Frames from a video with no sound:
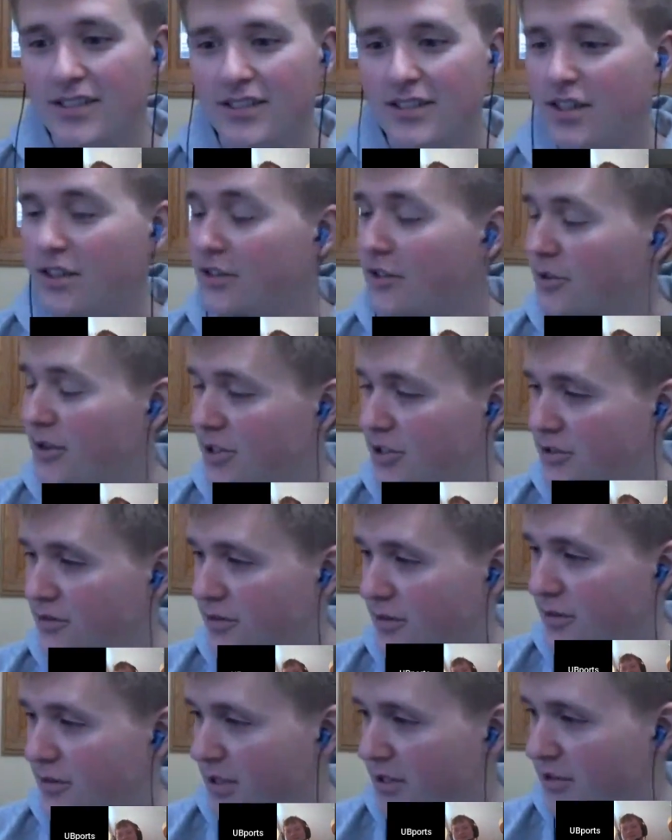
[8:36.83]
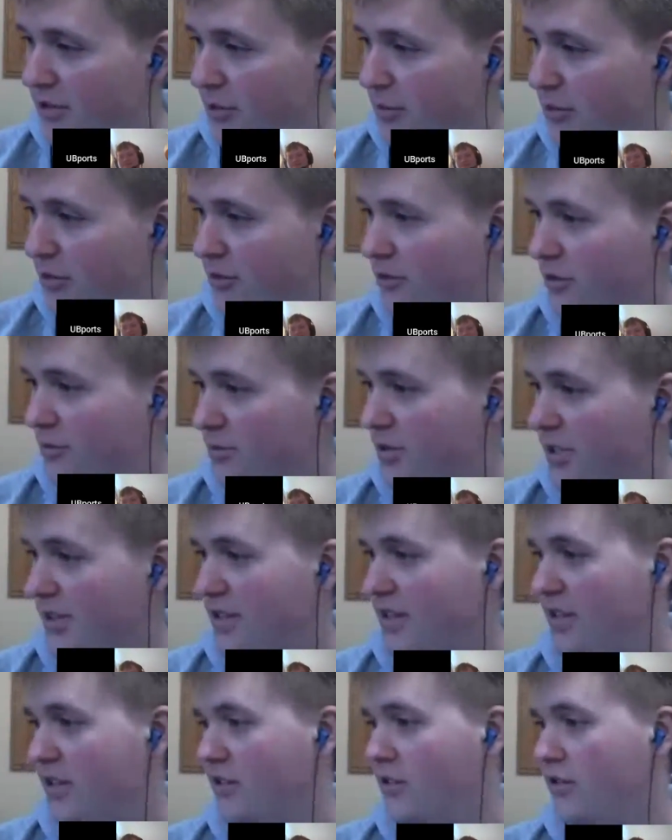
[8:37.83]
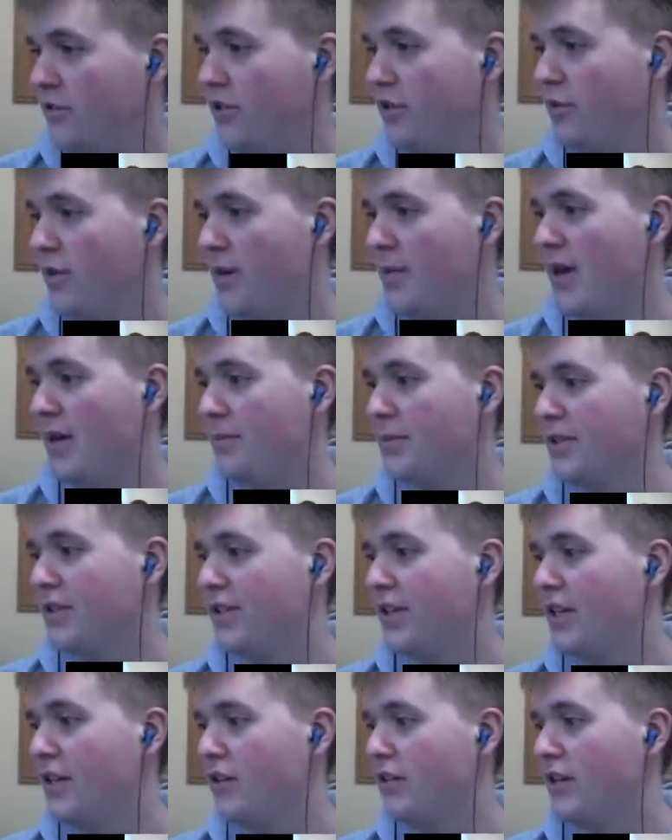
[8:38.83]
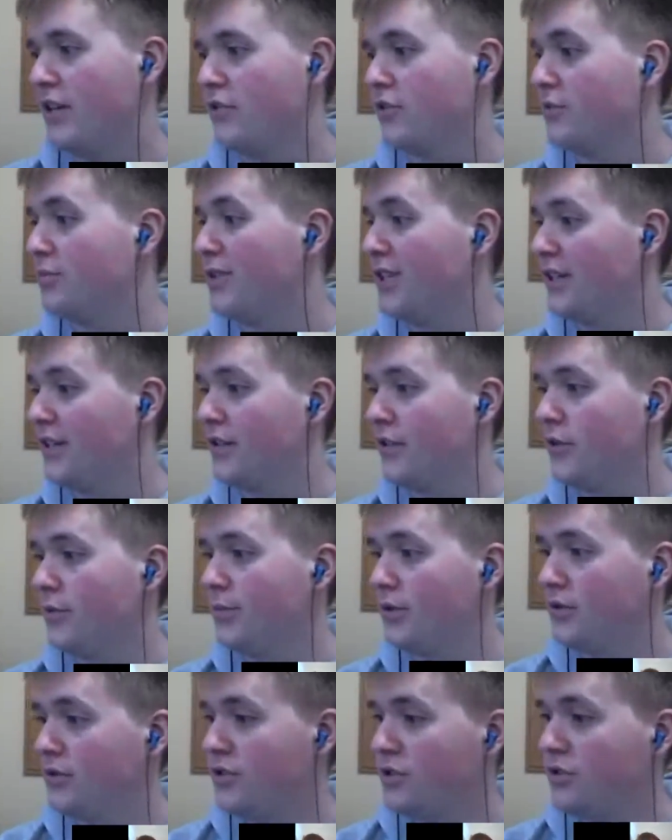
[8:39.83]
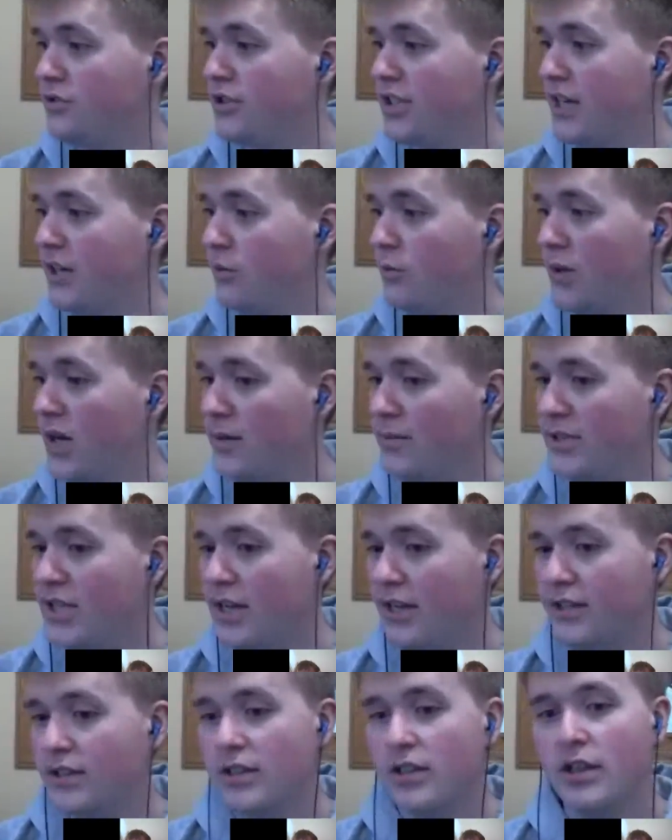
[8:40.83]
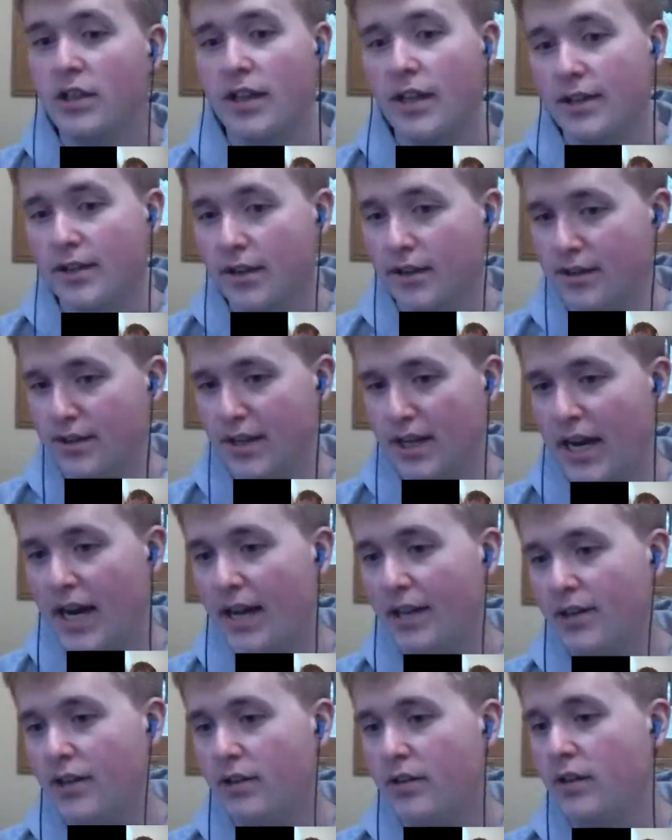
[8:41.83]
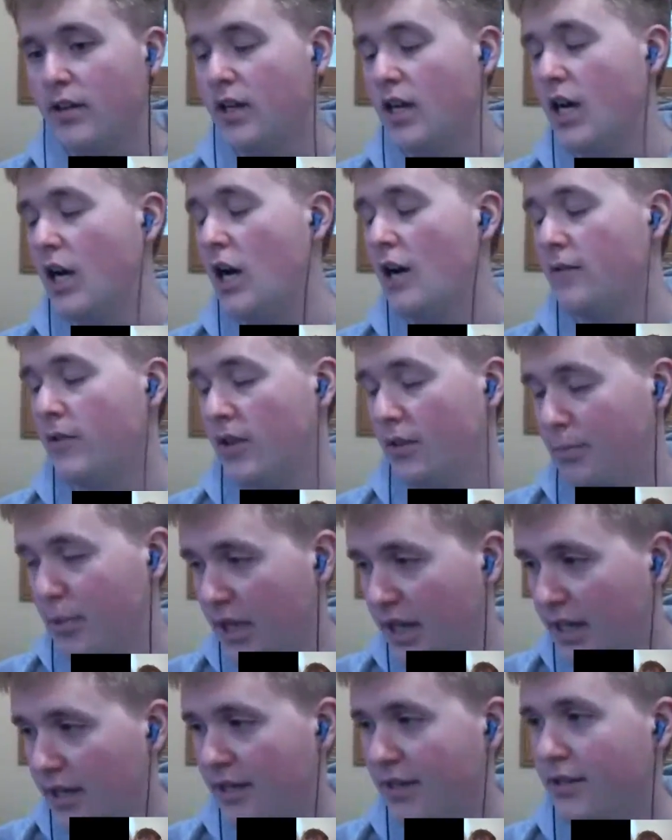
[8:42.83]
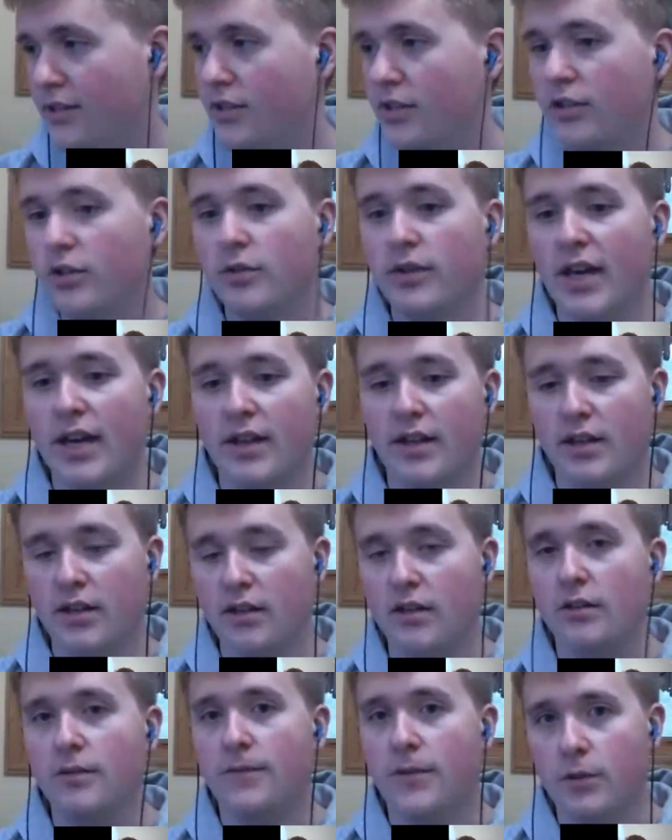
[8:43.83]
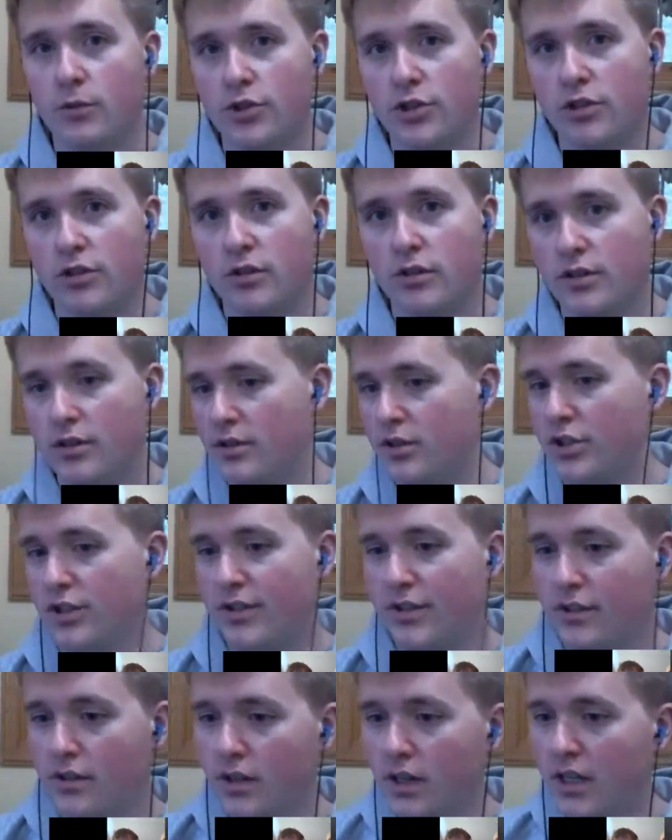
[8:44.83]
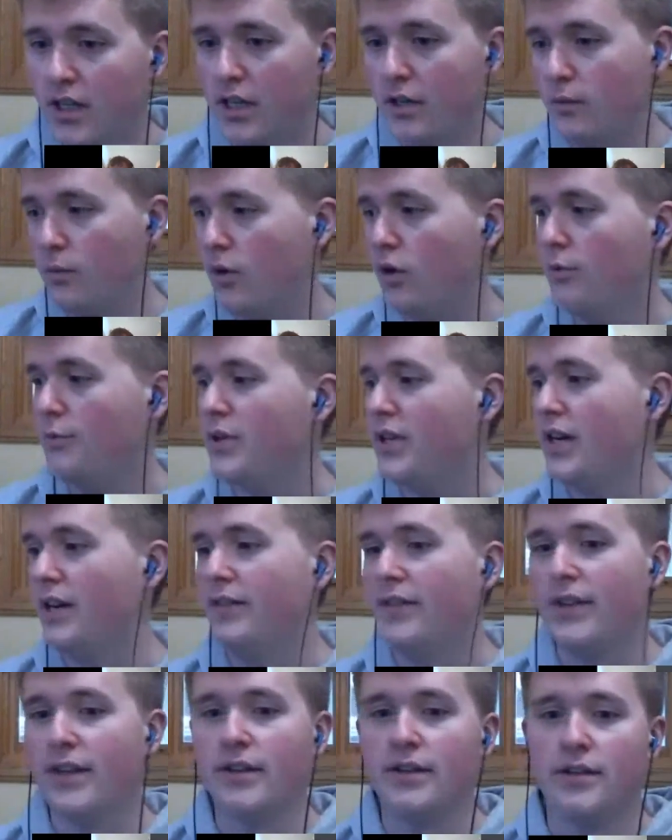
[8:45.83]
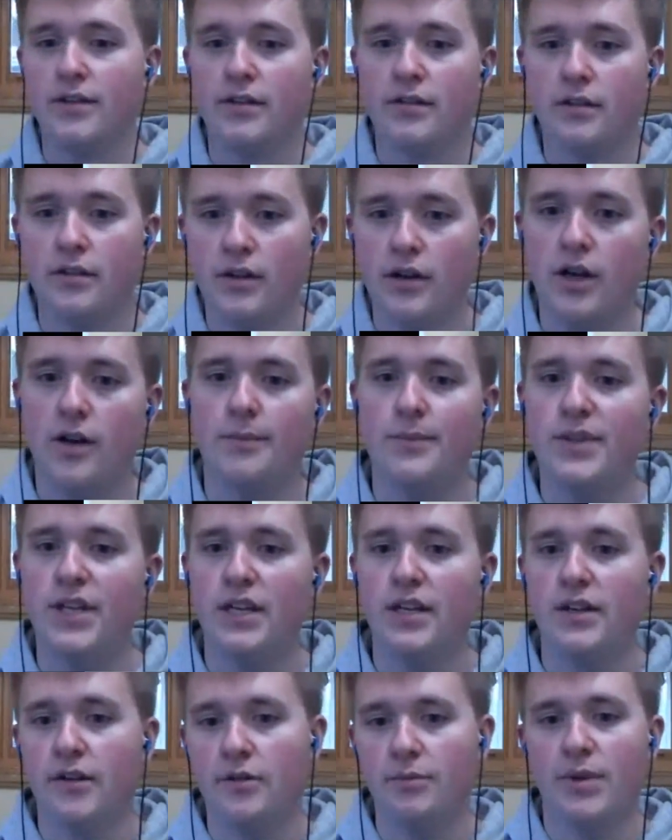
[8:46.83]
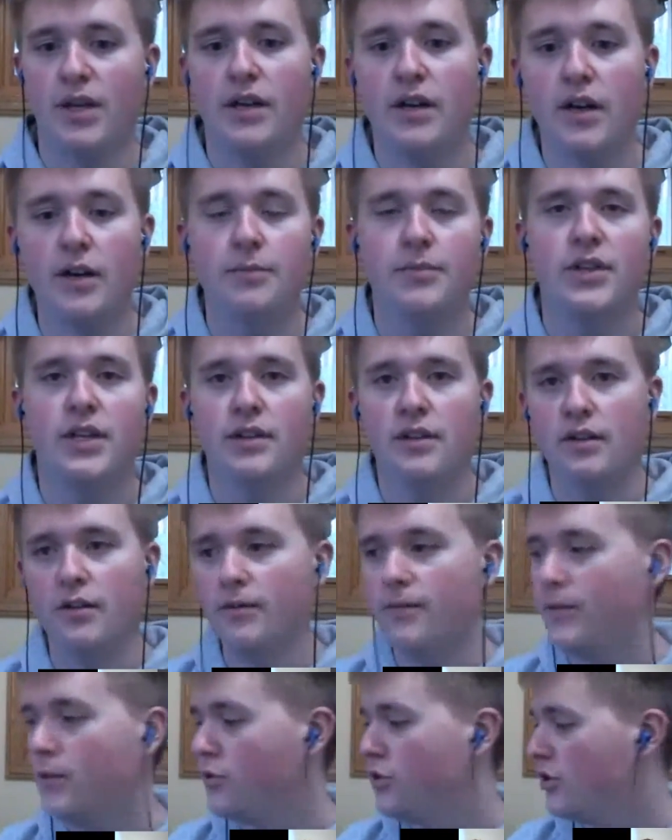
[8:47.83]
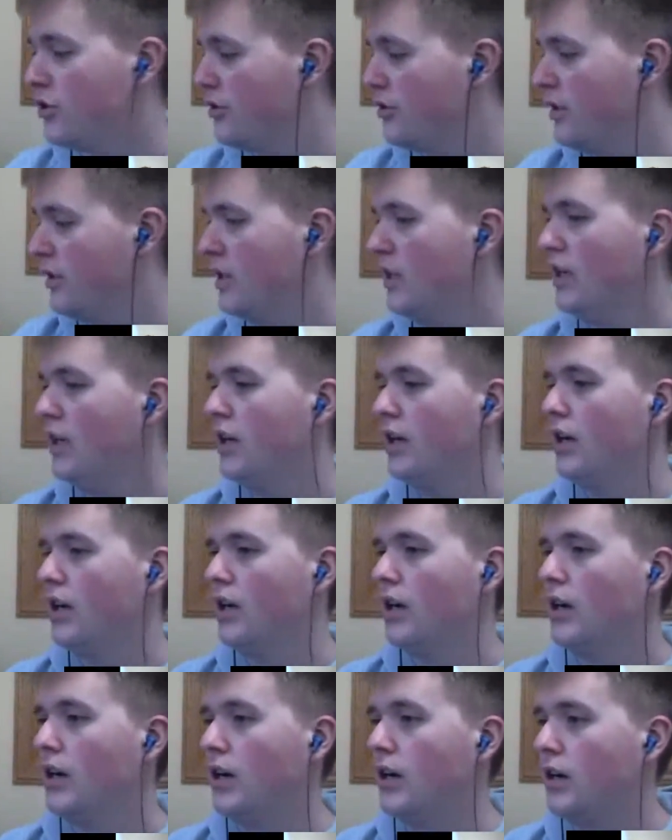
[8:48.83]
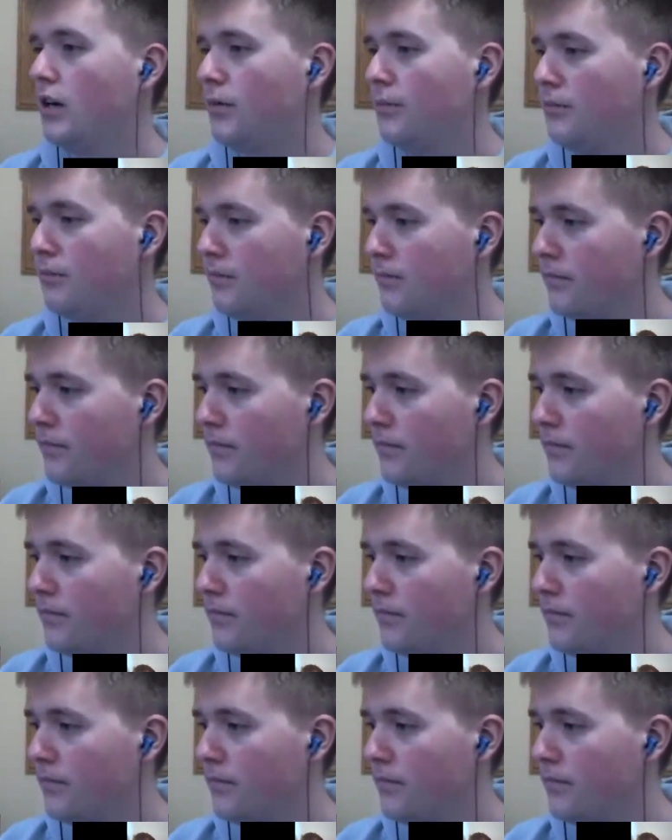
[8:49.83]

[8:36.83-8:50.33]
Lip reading: Another question from the supergroup, does it include the web app container and replace Ubuntu.web yet? It does not. However, the plan is to do that in the future. It won't be on this update. It'll be on an update in the future. And